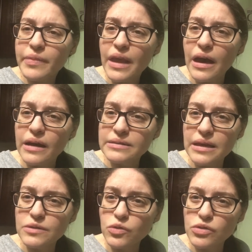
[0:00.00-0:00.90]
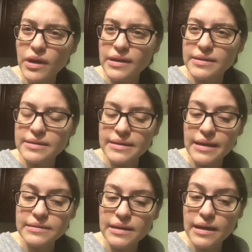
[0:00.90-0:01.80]
Yeah, as I told you guys
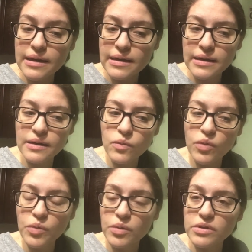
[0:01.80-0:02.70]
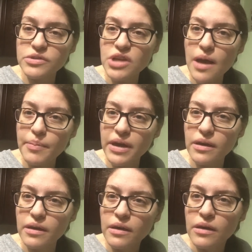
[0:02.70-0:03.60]
yesterday when we were
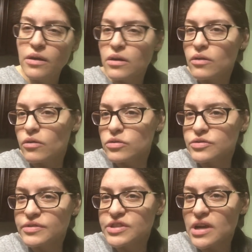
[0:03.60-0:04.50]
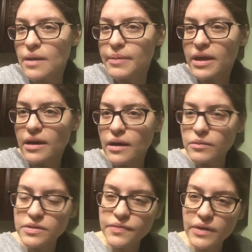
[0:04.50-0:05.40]
shopping, grocery shopping, I
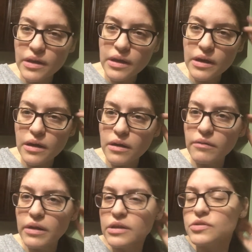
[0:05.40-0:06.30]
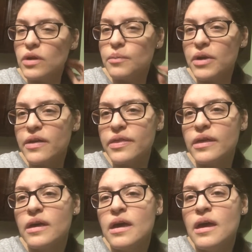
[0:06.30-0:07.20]
was feeling really short of breath,
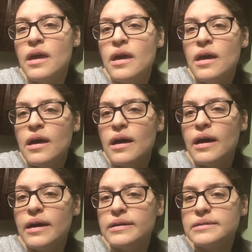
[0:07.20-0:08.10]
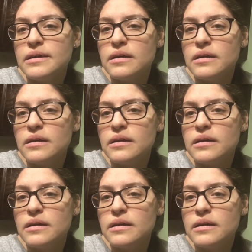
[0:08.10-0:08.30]
and